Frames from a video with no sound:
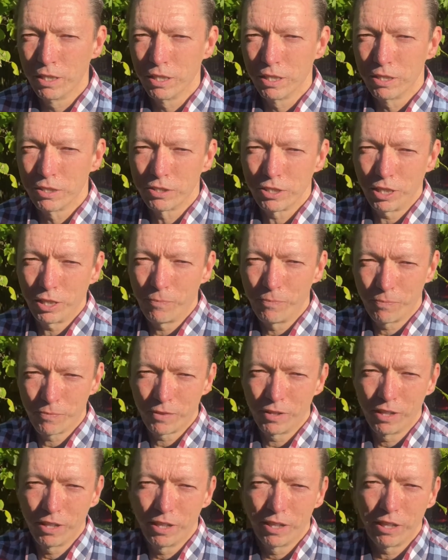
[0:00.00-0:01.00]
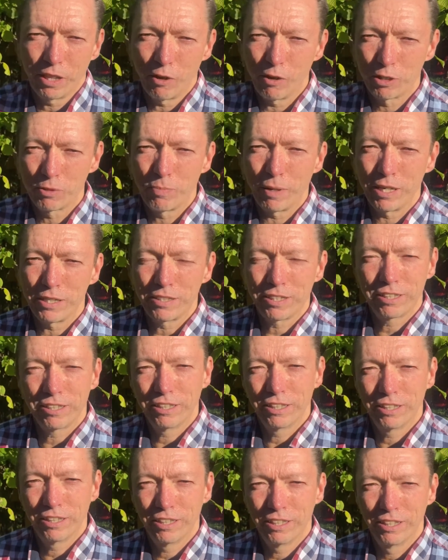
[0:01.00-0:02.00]
So that was
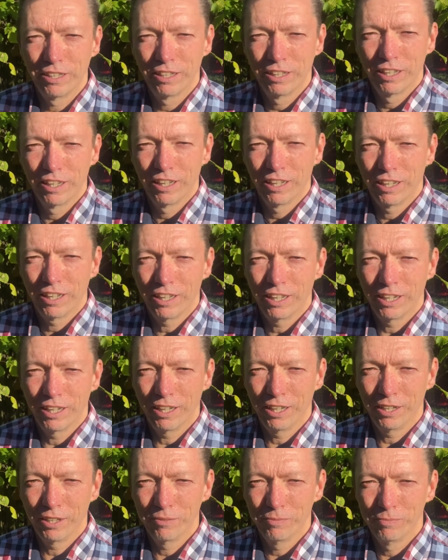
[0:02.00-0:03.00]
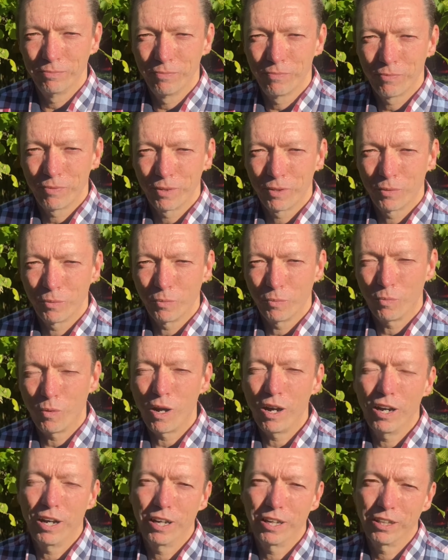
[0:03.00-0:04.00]
basically
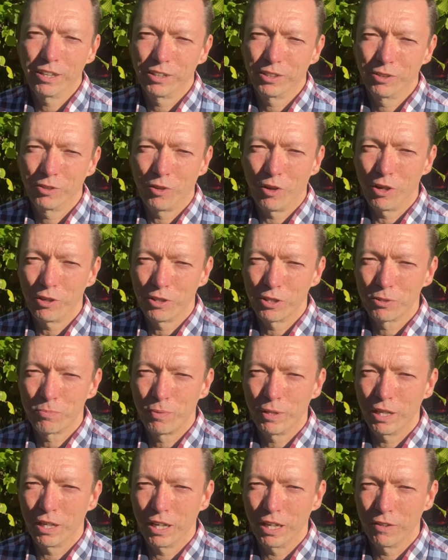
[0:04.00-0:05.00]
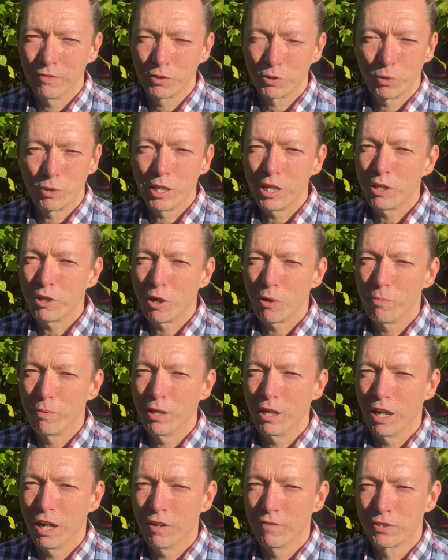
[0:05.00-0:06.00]
why gardeners' beehives or eco
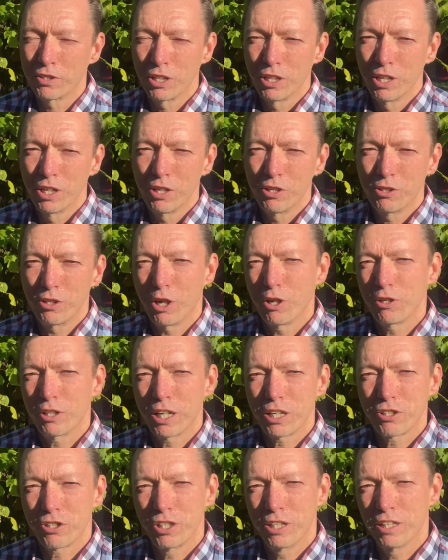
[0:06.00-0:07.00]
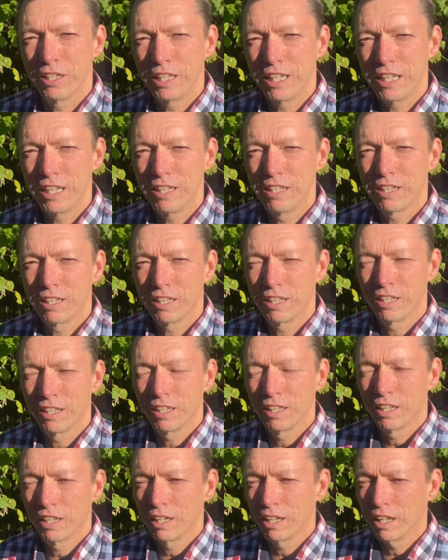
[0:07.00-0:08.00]
beehives don't actually need
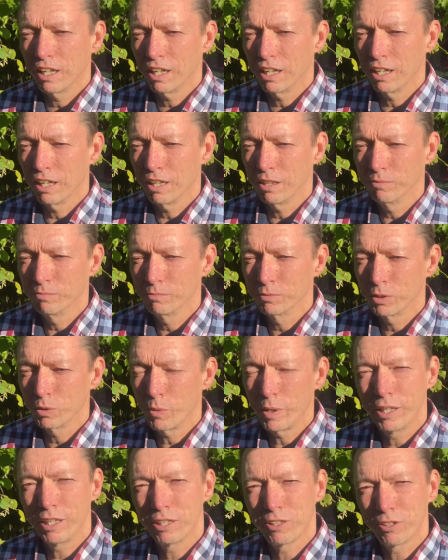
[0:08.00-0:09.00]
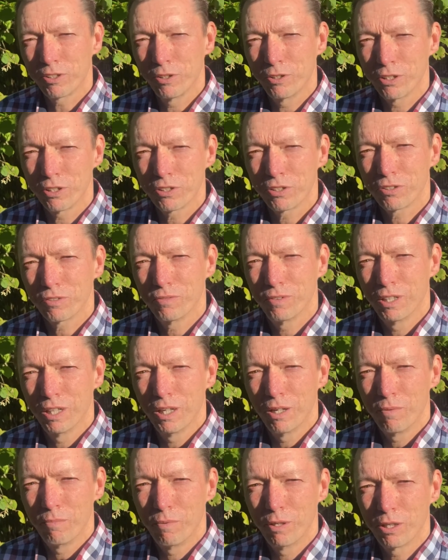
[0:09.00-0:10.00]
queen excluders,
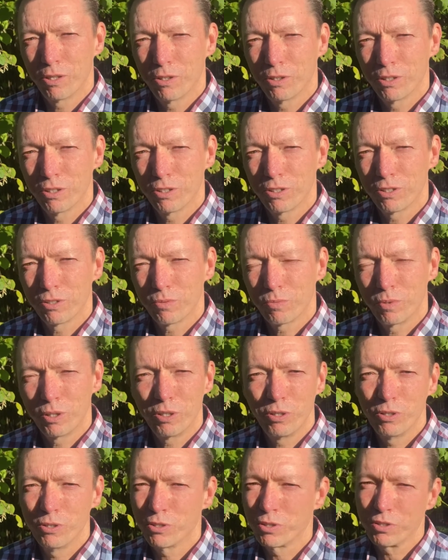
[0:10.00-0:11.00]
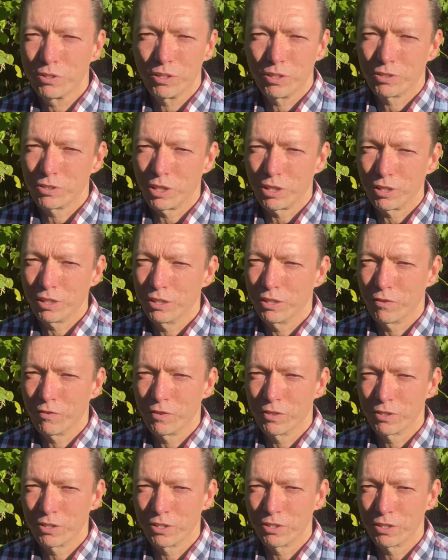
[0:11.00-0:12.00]
because we use totally
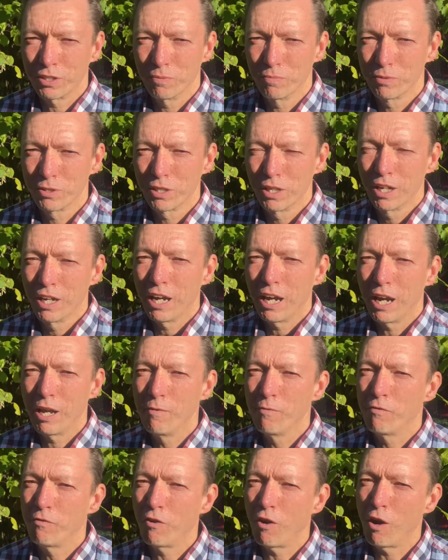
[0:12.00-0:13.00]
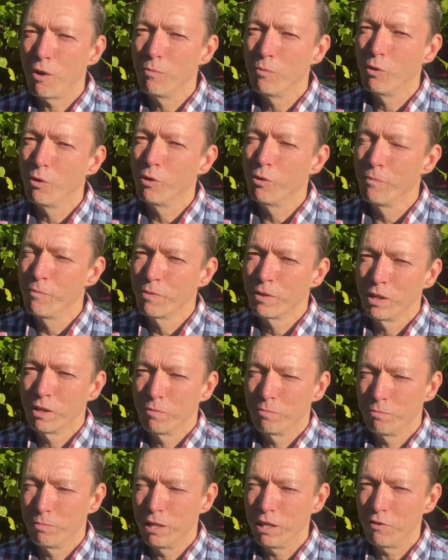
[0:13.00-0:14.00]
different systems and far more
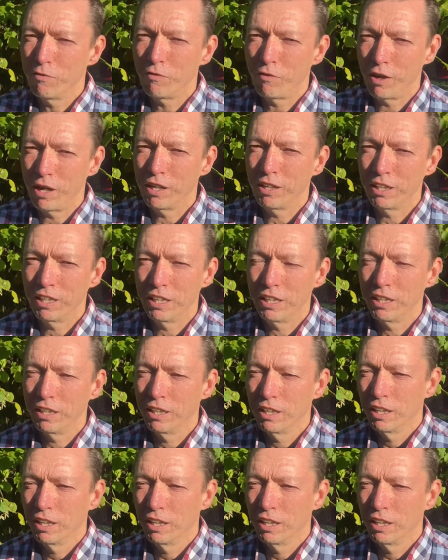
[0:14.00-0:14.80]
bee friendly,